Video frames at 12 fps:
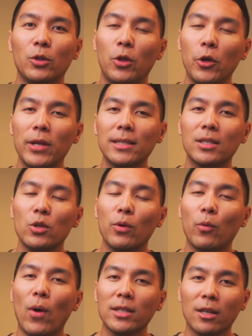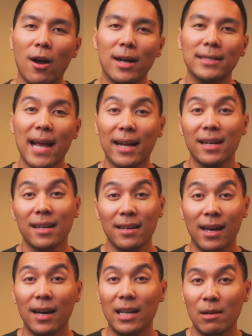To do this, you would want to contact
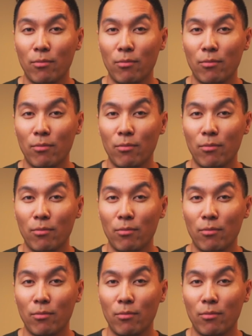Dun &